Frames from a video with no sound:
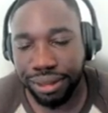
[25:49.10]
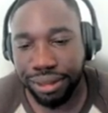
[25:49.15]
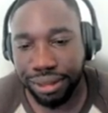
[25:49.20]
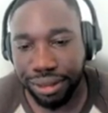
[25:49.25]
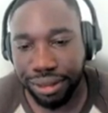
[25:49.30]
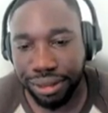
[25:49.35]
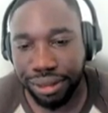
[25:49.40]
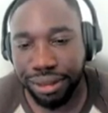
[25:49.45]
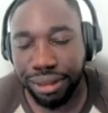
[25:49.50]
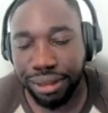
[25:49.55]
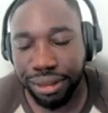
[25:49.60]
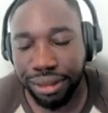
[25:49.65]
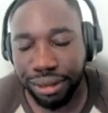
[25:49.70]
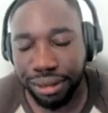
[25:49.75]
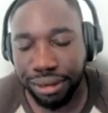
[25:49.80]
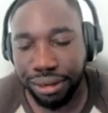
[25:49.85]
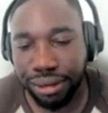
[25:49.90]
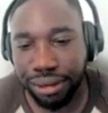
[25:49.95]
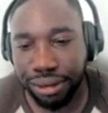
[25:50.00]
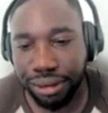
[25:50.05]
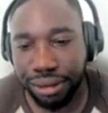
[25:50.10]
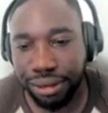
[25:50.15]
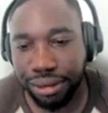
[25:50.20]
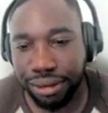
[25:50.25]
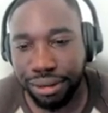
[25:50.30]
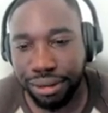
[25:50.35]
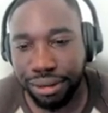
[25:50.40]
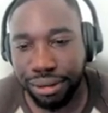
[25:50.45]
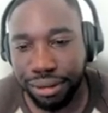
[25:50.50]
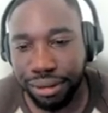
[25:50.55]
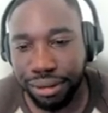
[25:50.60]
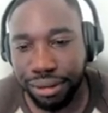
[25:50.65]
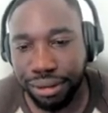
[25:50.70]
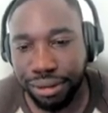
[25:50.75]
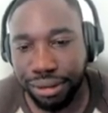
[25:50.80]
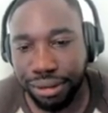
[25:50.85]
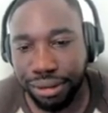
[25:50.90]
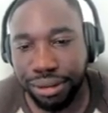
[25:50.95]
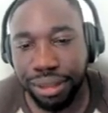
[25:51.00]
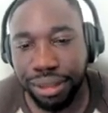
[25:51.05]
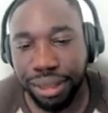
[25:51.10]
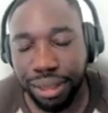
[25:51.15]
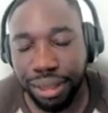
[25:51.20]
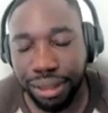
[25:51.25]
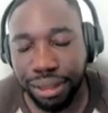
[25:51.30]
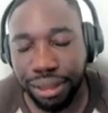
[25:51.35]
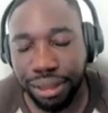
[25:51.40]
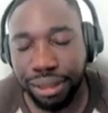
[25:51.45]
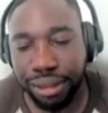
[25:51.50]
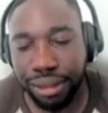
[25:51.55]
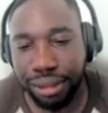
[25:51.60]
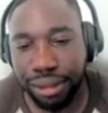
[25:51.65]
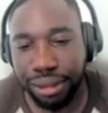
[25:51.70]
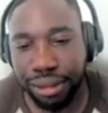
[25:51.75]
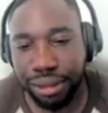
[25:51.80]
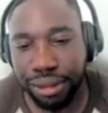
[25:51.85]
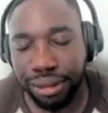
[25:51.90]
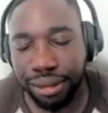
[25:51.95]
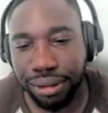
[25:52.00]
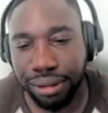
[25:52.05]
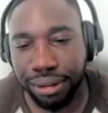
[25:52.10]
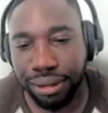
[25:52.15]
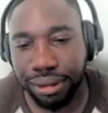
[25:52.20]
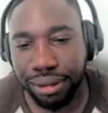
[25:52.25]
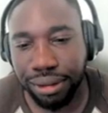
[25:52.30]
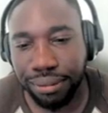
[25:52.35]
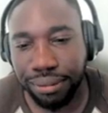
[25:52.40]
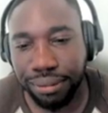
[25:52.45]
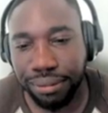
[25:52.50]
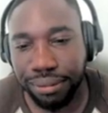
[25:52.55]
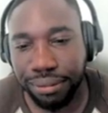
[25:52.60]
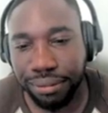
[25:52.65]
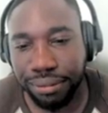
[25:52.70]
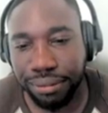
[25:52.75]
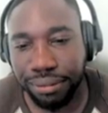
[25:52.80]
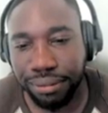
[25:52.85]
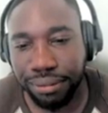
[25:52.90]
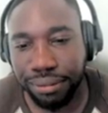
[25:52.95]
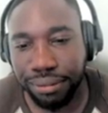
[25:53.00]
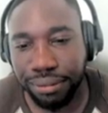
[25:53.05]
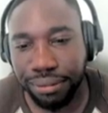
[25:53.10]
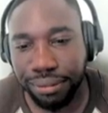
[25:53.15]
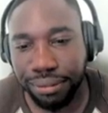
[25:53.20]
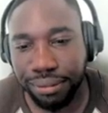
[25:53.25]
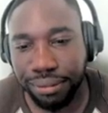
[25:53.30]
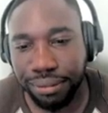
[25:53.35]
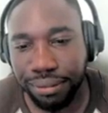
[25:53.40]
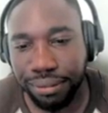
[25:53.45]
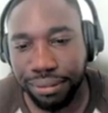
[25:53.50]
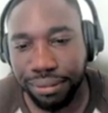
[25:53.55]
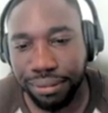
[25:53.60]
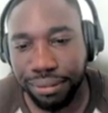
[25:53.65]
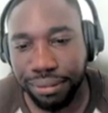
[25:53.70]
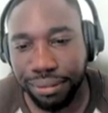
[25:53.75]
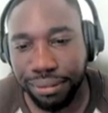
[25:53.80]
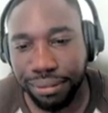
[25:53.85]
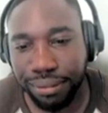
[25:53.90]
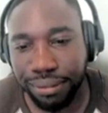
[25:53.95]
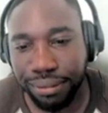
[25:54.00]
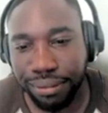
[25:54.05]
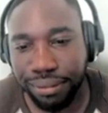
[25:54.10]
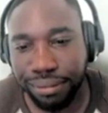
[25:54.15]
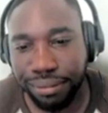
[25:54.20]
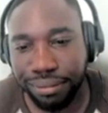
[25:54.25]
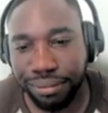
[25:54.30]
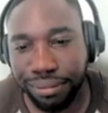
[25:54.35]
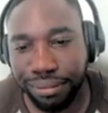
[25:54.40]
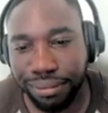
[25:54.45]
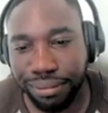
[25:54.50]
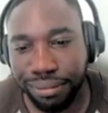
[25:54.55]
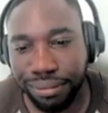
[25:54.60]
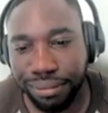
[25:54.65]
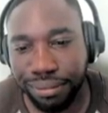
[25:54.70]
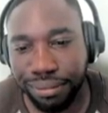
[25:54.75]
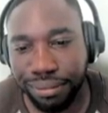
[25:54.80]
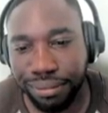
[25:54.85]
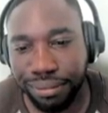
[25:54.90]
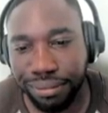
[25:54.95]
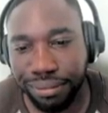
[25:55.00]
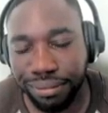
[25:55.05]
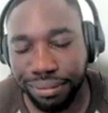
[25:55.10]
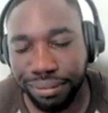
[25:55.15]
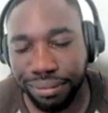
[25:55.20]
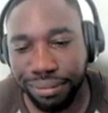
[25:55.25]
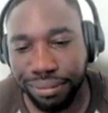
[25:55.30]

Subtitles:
No words are spoken by the person on screen.